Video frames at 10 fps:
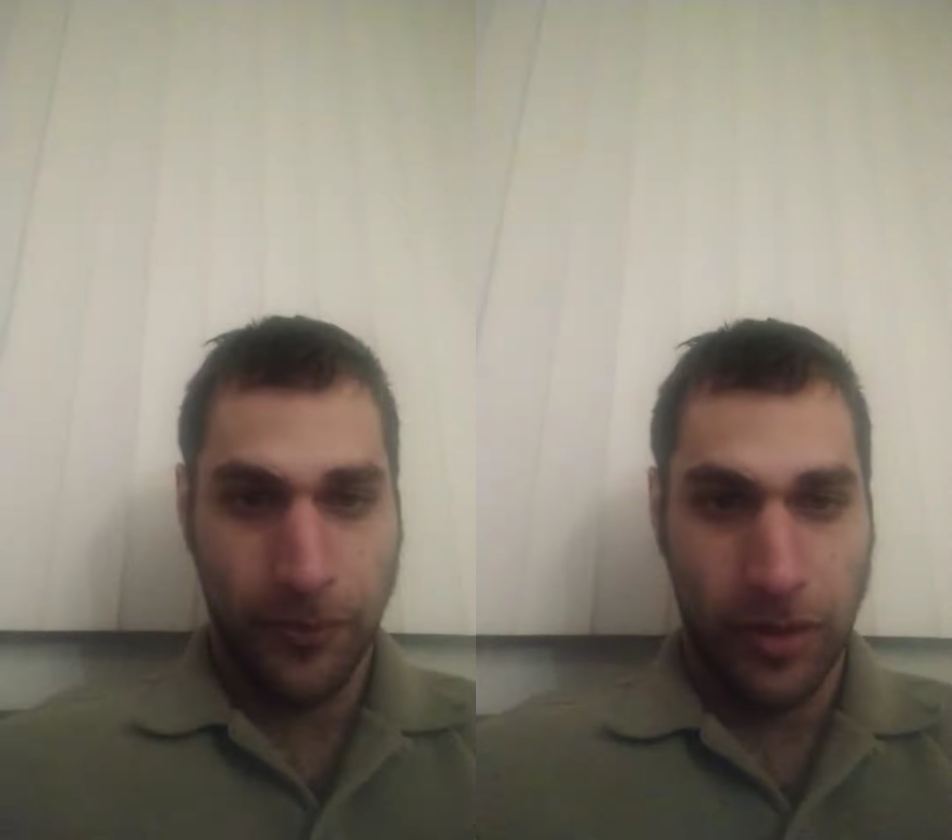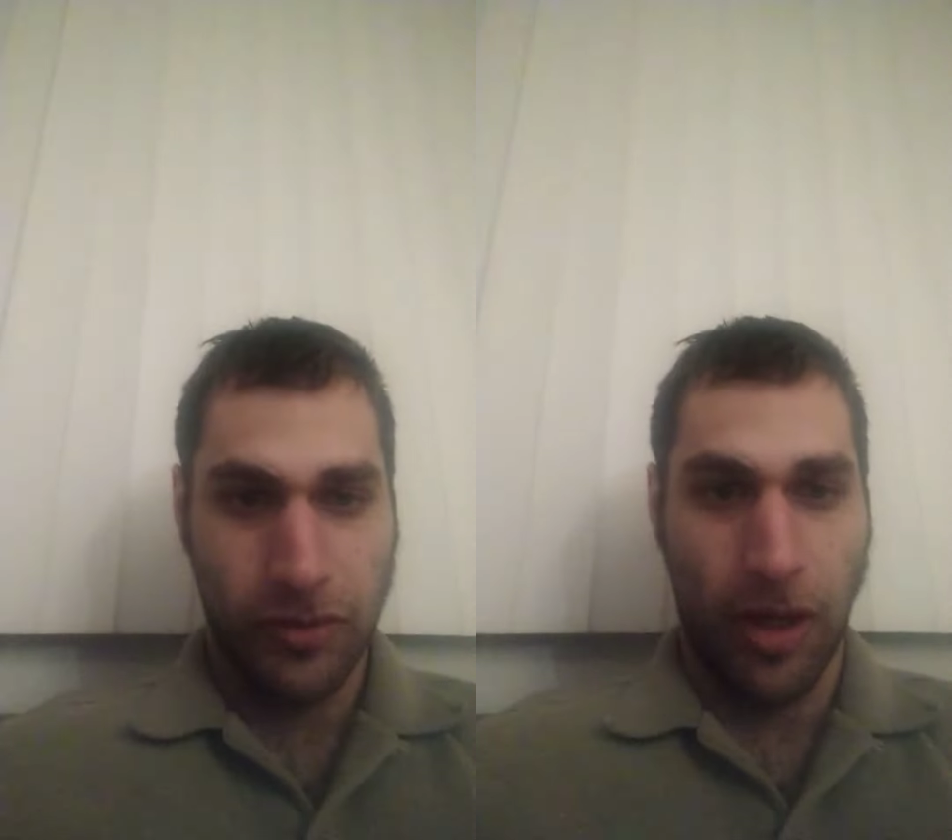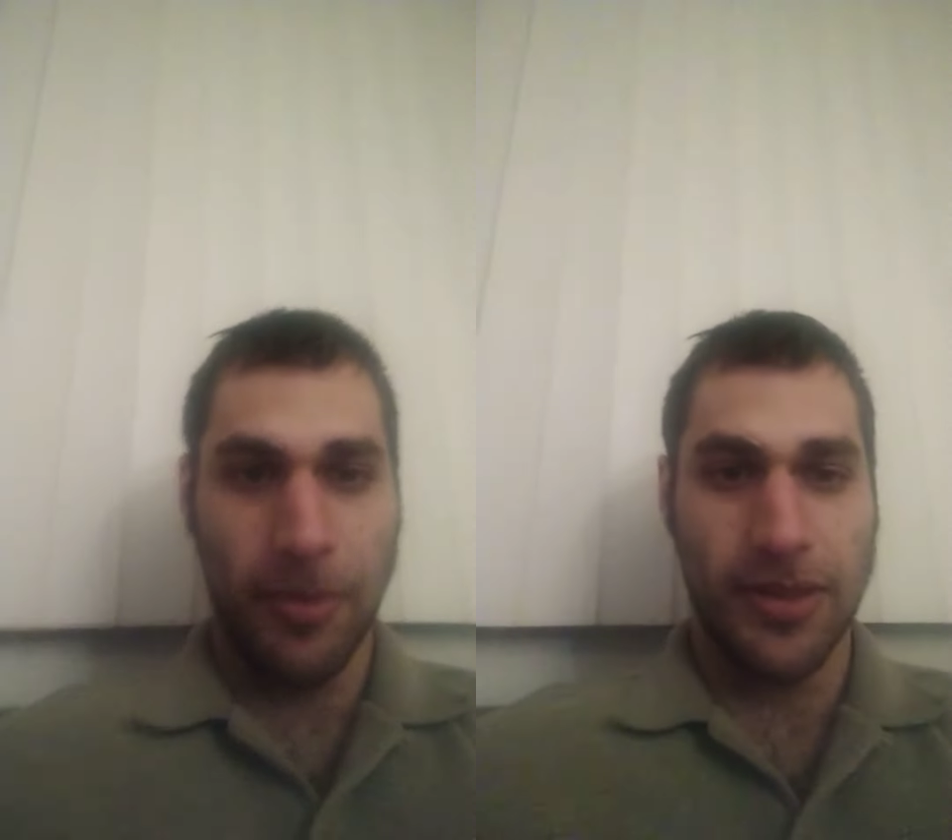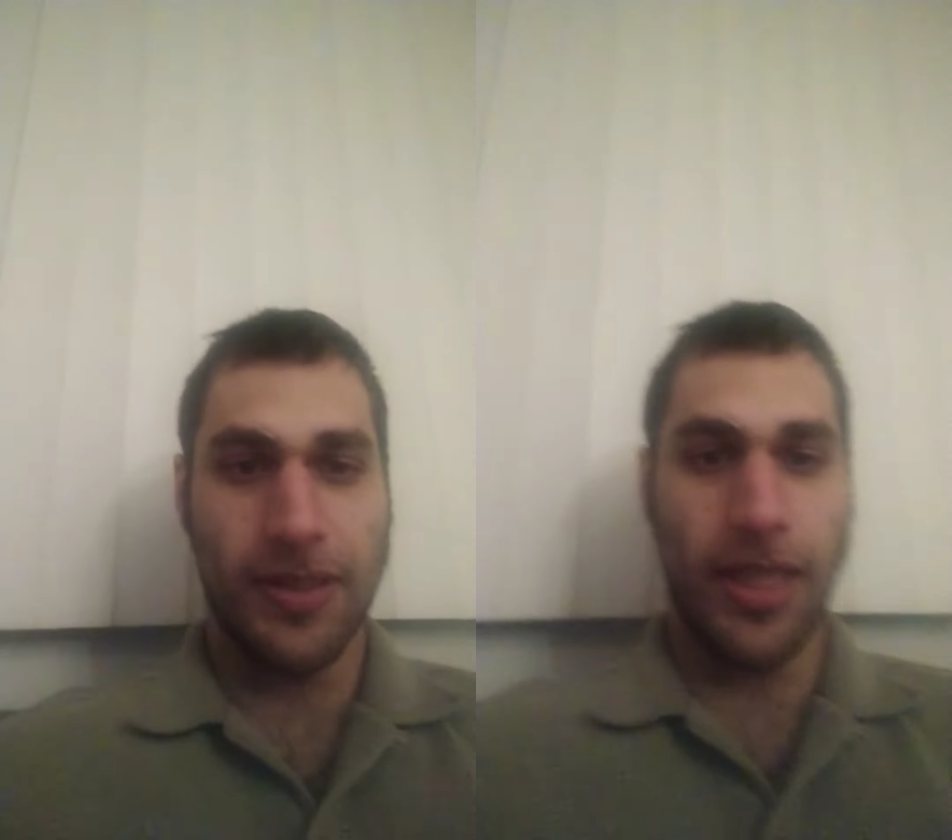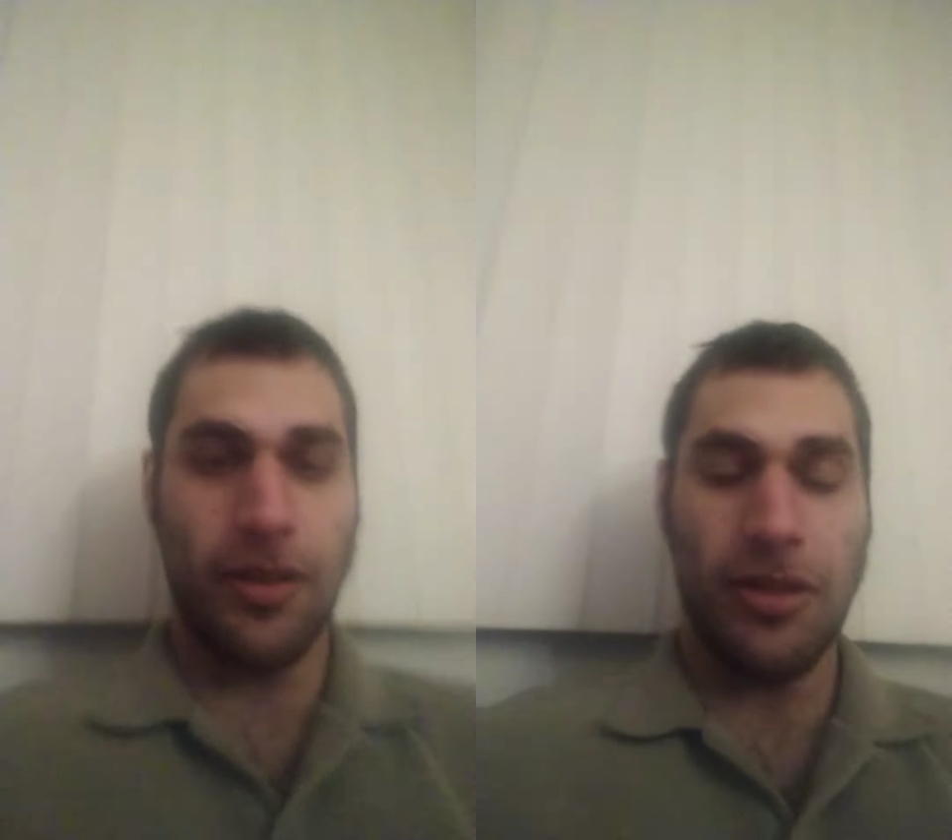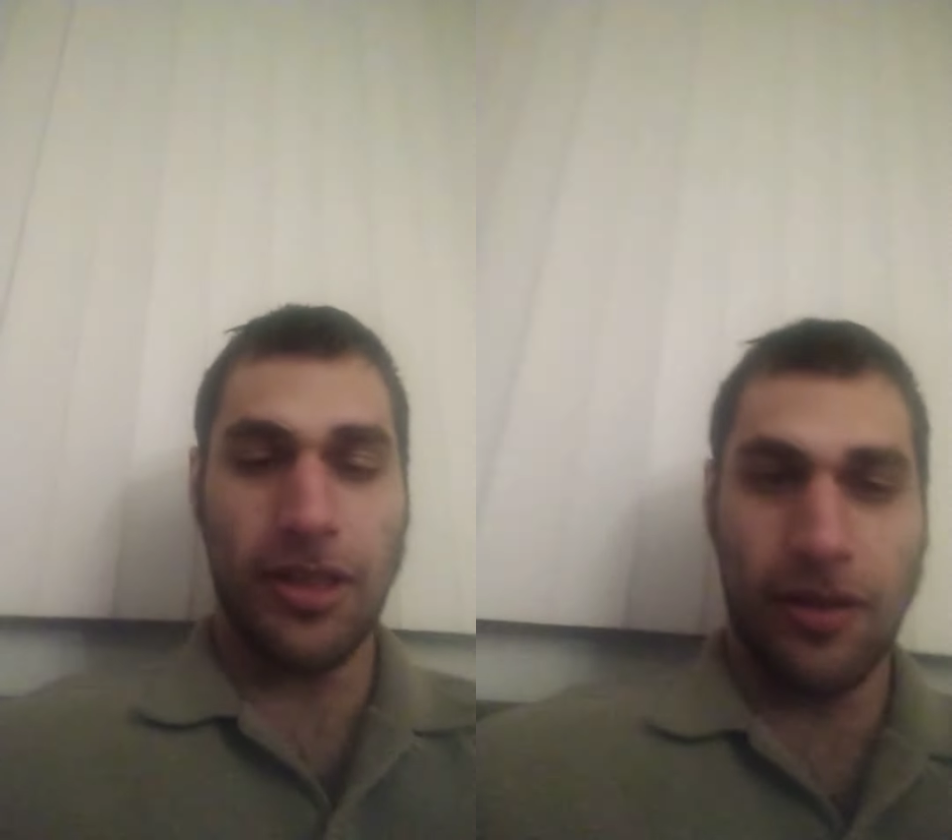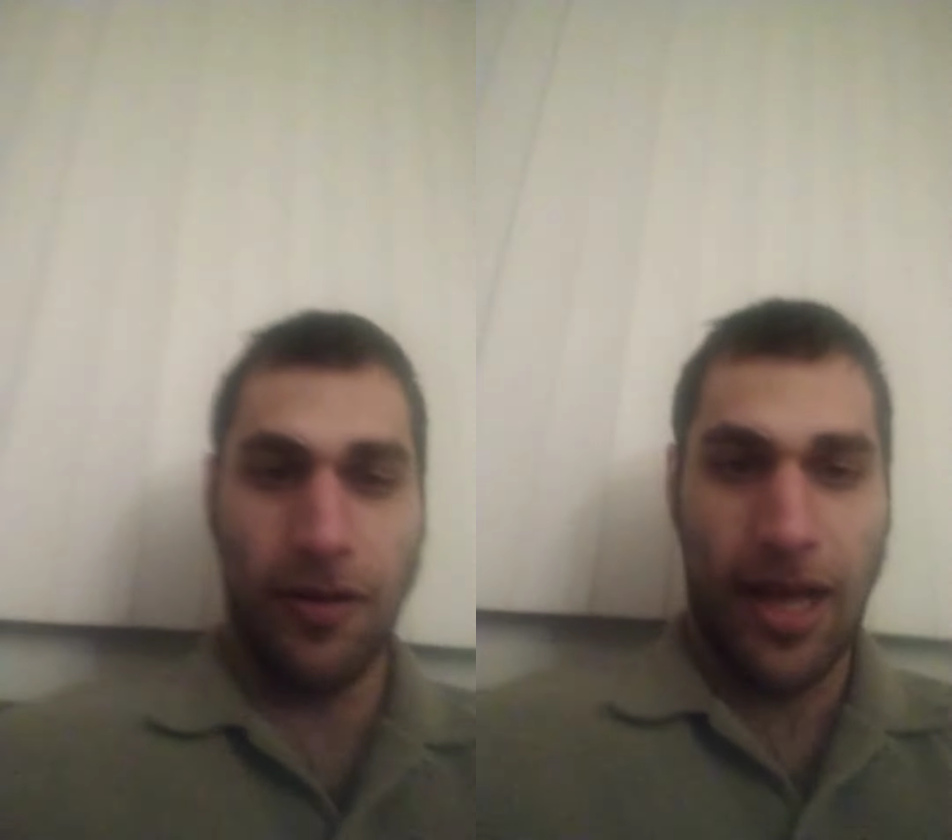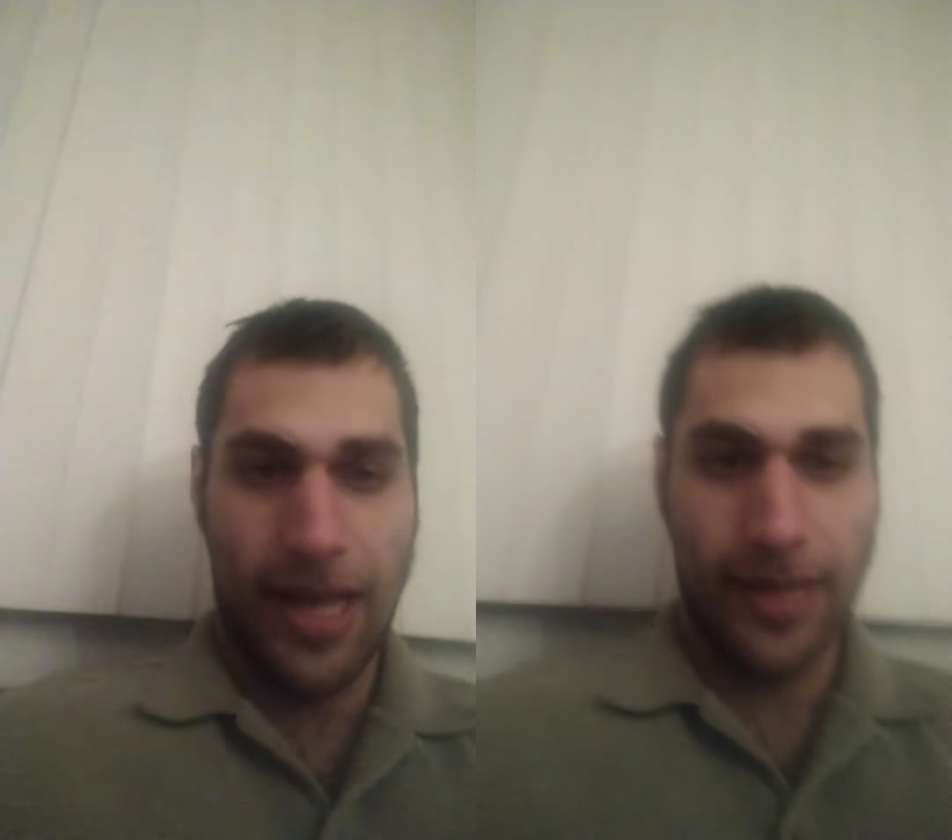So I'm going to stick with the
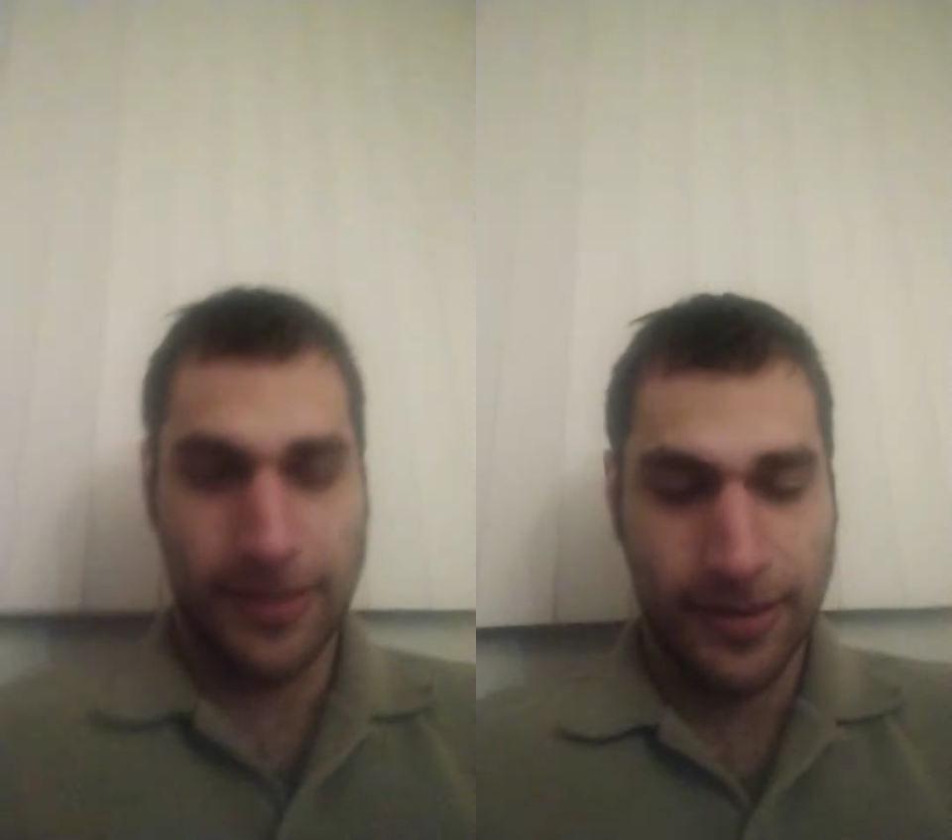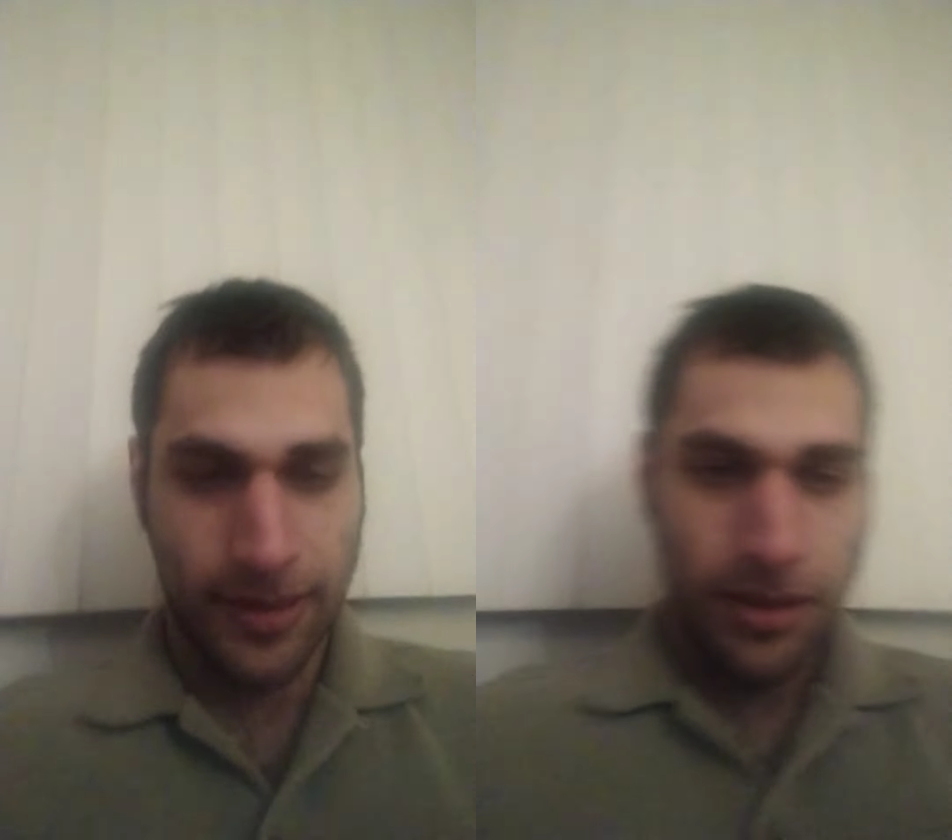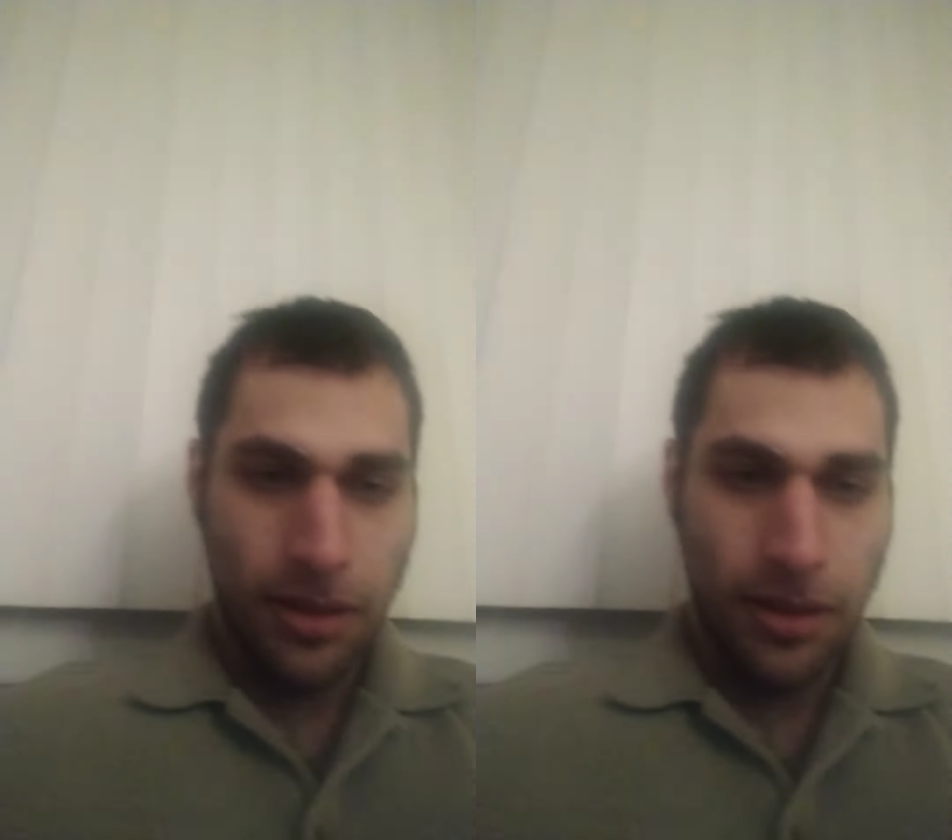class.